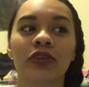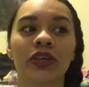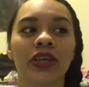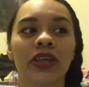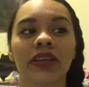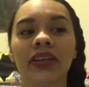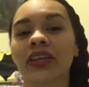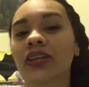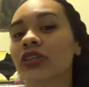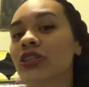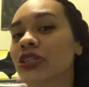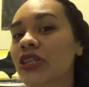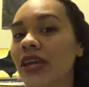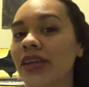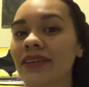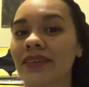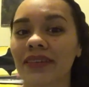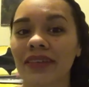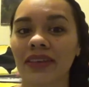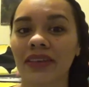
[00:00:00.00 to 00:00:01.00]
killing
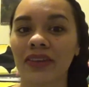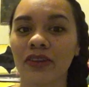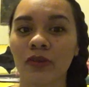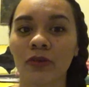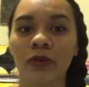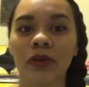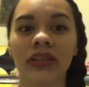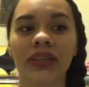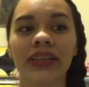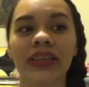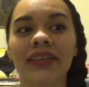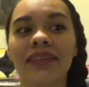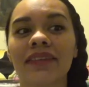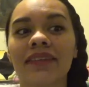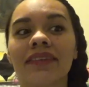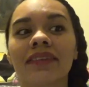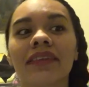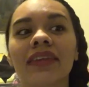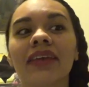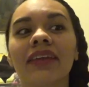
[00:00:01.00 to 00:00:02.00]
Jason, or at least
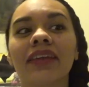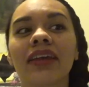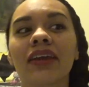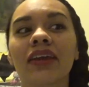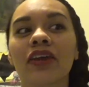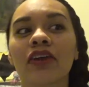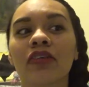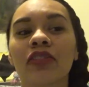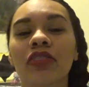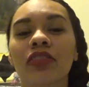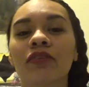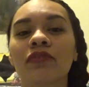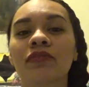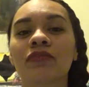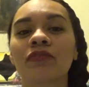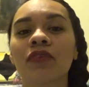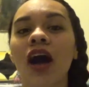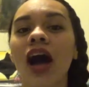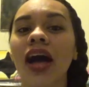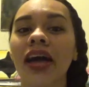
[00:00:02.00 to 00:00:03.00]
stealing the
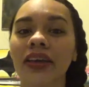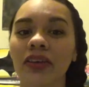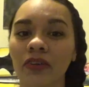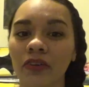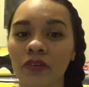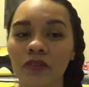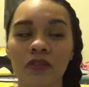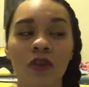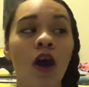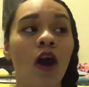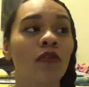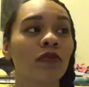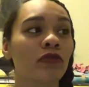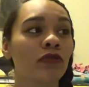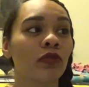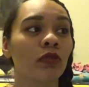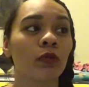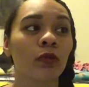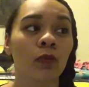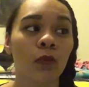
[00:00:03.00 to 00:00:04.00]
files
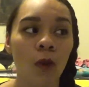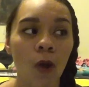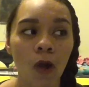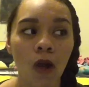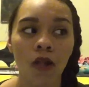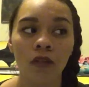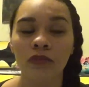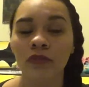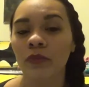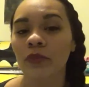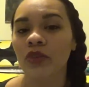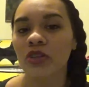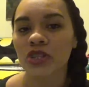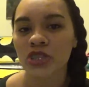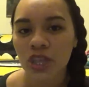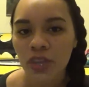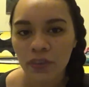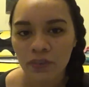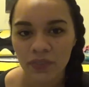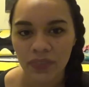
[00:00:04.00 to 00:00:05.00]
off the wall from the
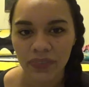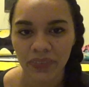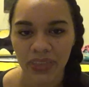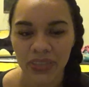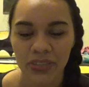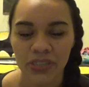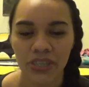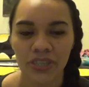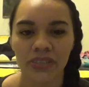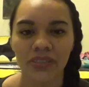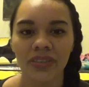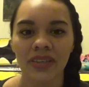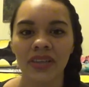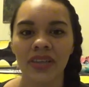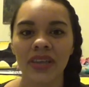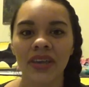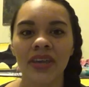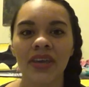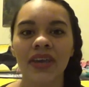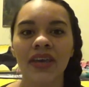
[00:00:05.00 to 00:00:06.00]
sheriff's station,
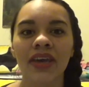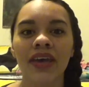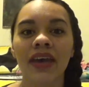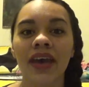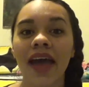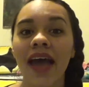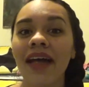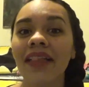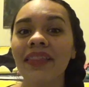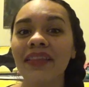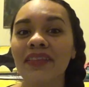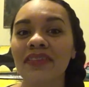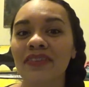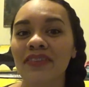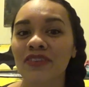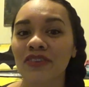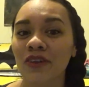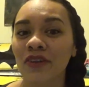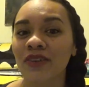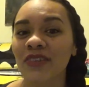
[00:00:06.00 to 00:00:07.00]
Alice
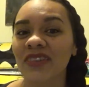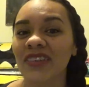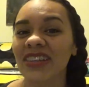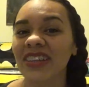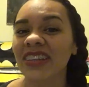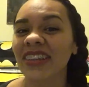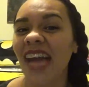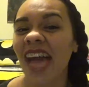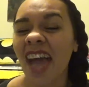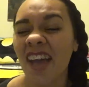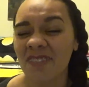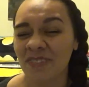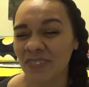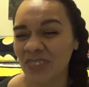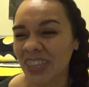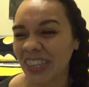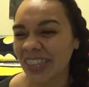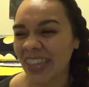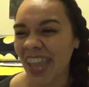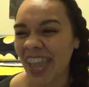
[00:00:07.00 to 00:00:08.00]
starts
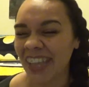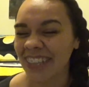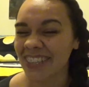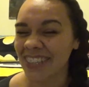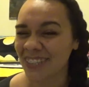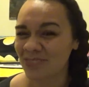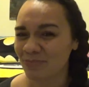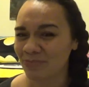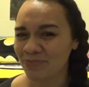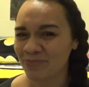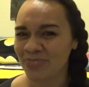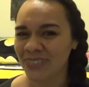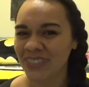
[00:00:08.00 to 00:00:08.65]
laughing at him.